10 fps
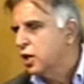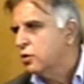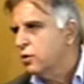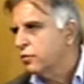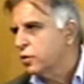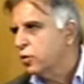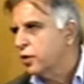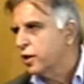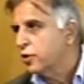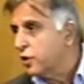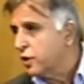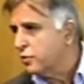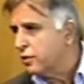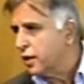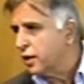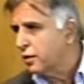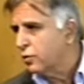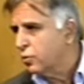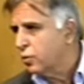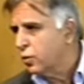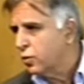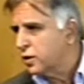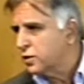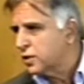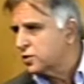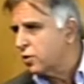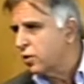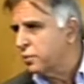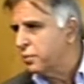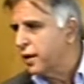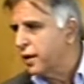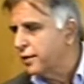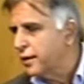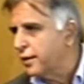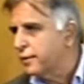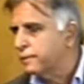You have to go get a degree. What is the story behind that?